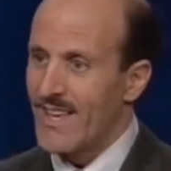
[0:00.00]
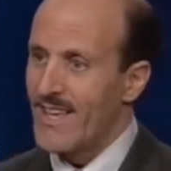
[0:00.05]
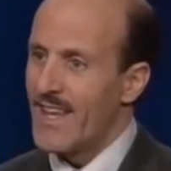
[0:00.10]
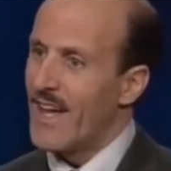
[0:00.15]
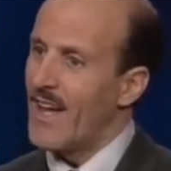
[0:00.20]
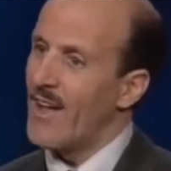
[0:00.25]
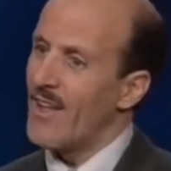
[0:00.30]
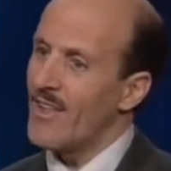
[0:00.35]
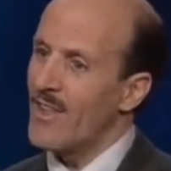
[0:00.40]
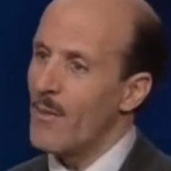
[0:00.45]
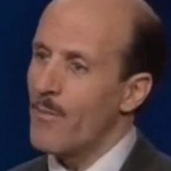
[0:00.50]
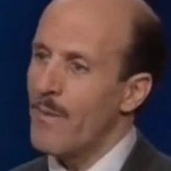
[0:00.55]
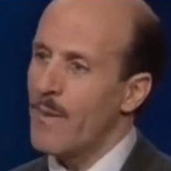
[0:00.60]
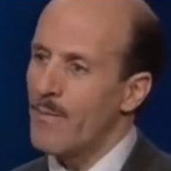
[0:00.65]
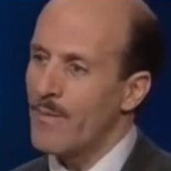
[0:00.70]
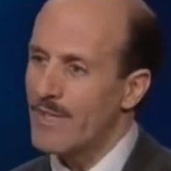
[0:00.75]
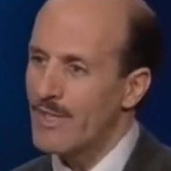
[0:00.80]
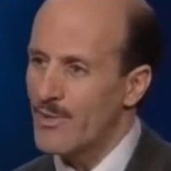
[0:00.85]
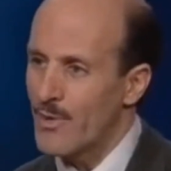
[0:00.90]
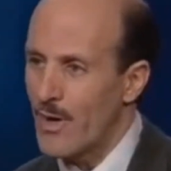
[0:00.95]
Now, some
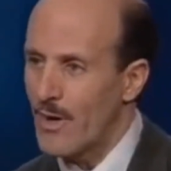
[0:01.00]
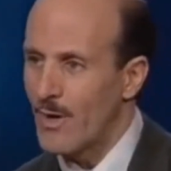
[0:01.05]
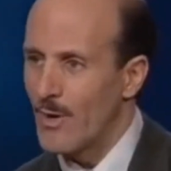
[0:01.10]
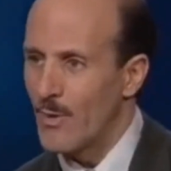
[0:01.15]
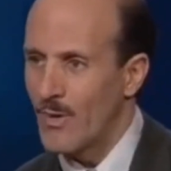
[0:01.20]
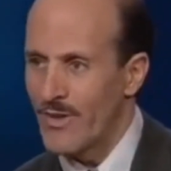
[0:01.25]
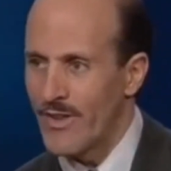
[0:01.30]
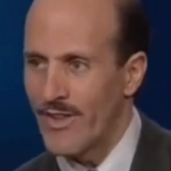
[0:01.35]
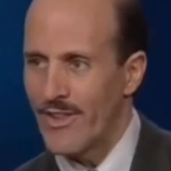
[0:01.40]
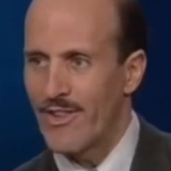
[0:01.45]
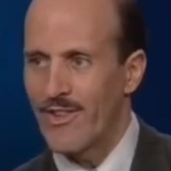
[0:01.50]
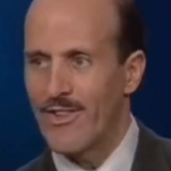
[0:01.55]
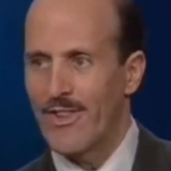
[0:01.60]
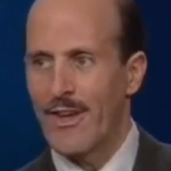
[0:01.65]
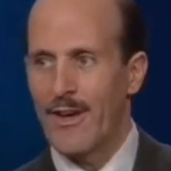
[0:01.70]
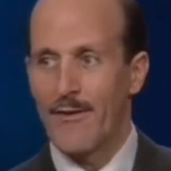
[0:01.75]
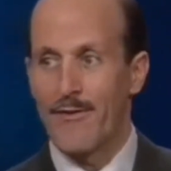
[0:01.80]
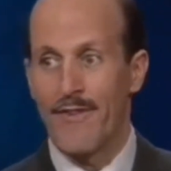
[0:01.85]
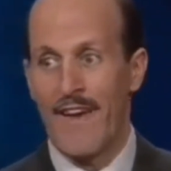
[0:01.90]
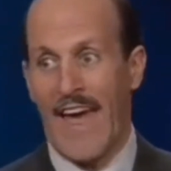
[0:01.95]
people struggle with this
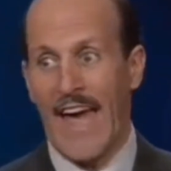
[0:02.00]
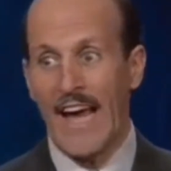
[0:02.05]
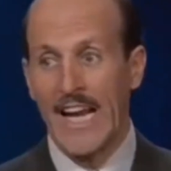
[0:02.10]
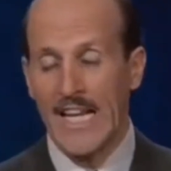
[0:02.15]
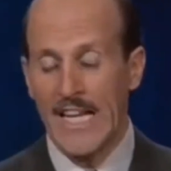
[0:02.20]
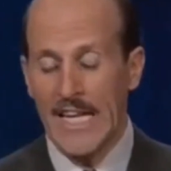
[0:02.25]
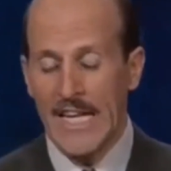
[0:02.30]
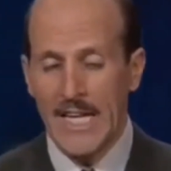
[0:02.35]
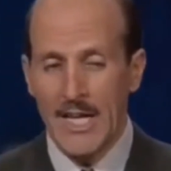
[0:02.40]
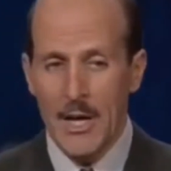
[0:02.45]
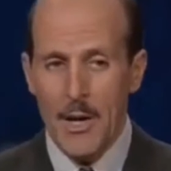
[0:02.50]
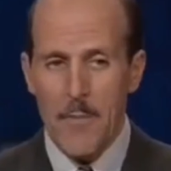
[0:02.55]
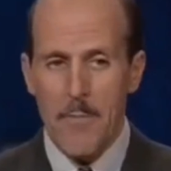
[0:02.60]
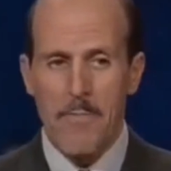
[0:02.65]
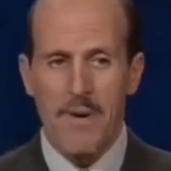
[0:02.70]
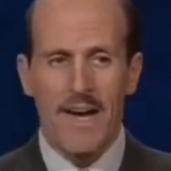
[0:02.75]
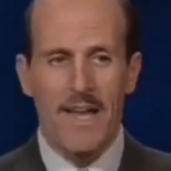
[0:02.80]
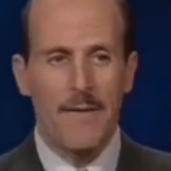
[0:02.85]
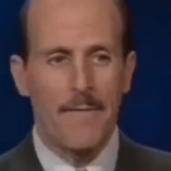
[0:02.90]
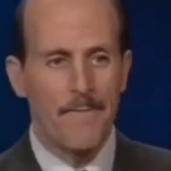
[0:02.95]
fact,
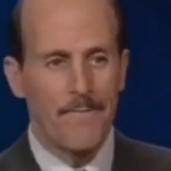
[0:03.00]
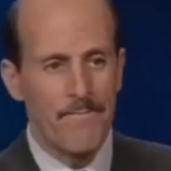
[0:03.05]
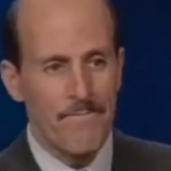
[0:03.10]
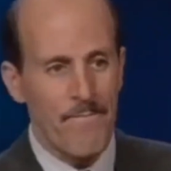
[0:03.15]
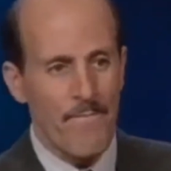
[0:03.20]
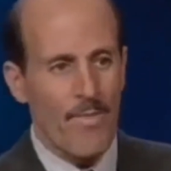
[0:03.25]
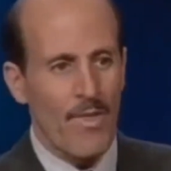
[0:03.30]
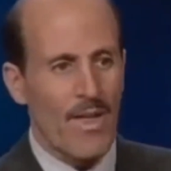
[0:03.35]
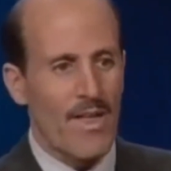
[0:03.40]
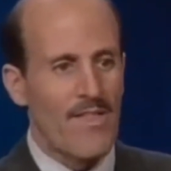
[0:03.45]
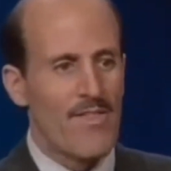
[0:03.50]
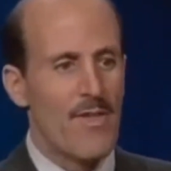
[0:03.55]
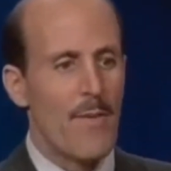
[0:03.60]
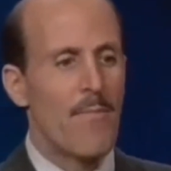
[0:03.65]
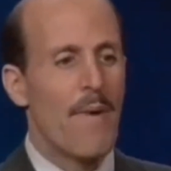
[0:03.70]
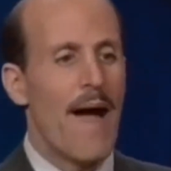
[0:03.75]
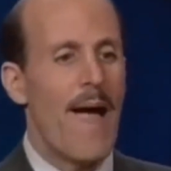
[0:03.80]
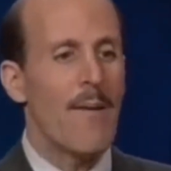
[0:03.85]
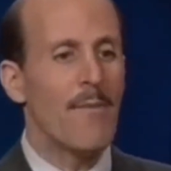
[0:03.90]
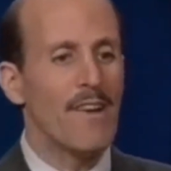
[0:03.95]
but
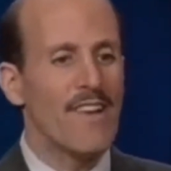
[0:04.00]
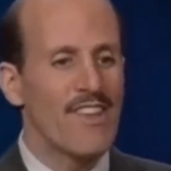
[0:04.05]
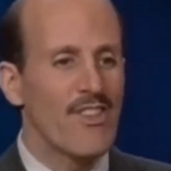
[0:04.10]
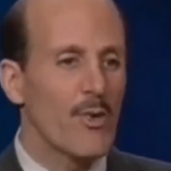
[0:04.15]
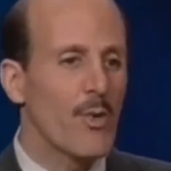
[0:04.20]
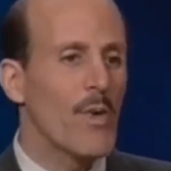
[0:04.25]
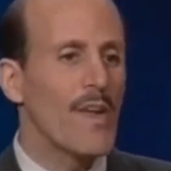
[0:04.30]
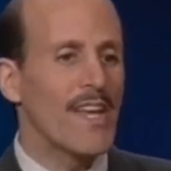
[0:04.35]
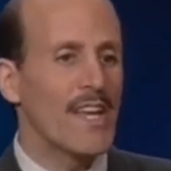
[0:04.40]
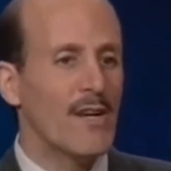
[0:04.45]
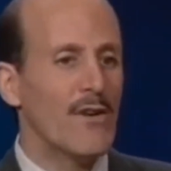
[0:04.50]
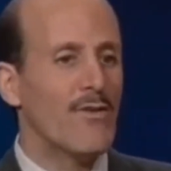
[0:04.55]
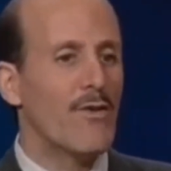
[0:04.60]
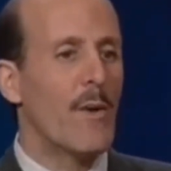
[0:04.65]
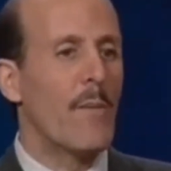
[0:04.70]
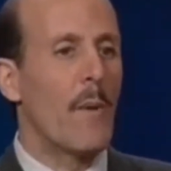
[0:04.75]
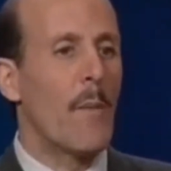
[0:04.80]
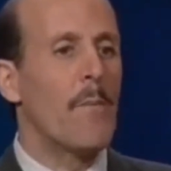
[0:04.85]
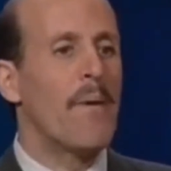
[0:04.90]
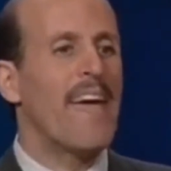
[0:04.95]
the Bible is written
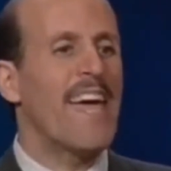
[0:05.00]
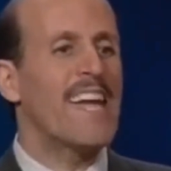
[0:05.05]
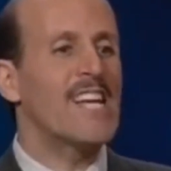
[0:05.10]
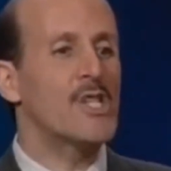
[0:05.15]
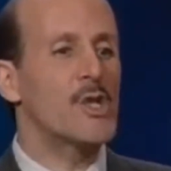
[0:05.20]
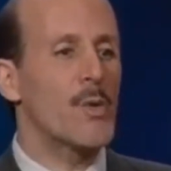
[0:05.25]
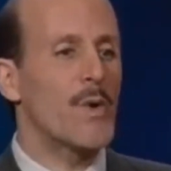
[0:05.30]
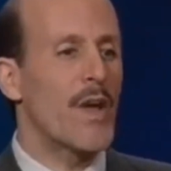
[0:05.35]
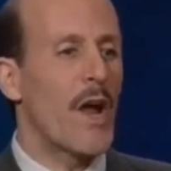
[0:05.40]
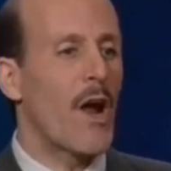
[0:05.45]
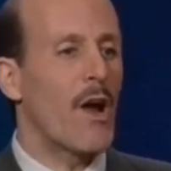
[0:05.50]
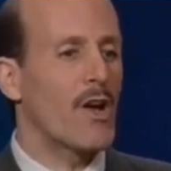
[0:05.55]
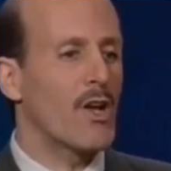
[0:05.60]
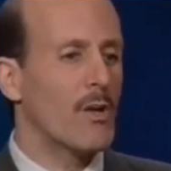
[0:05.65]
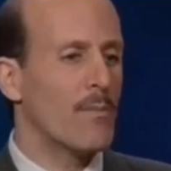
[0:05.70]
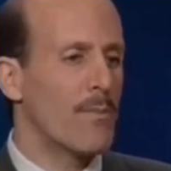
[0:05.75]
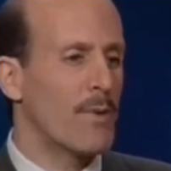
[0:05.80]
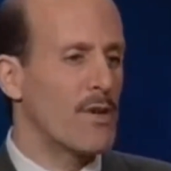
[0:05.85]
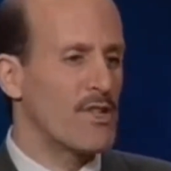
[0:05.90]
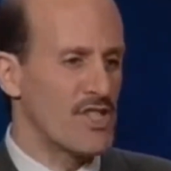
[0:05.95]
from a
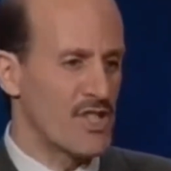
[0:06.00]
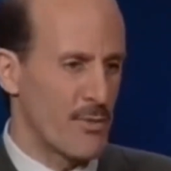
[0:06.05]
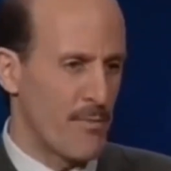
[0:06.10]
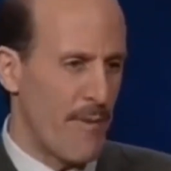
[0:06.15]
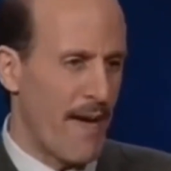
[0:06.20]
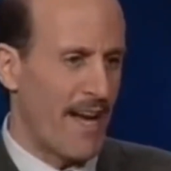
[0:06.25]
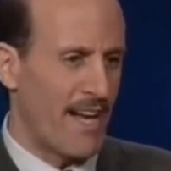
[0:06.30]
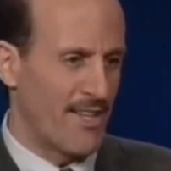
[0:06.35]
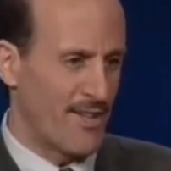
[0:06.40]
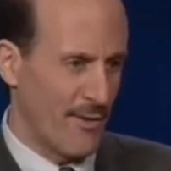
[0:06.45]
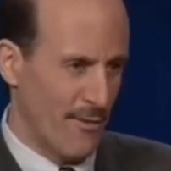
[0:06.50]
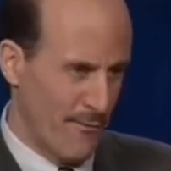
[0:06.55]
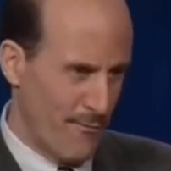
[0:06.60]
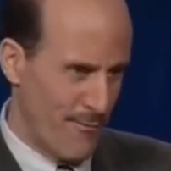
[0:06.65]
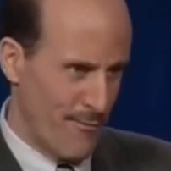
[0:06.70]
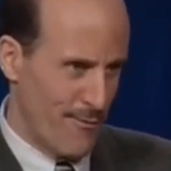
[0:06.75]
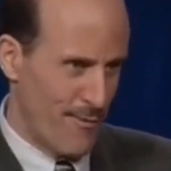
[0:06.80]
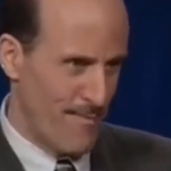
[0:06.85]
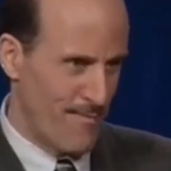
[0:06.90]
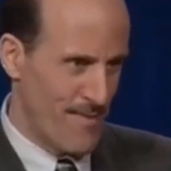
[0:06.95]
patriarchal
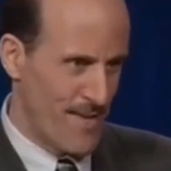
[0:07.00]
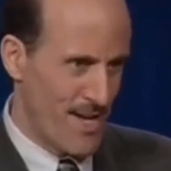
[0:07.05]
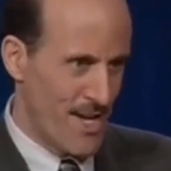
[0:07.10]
perspective.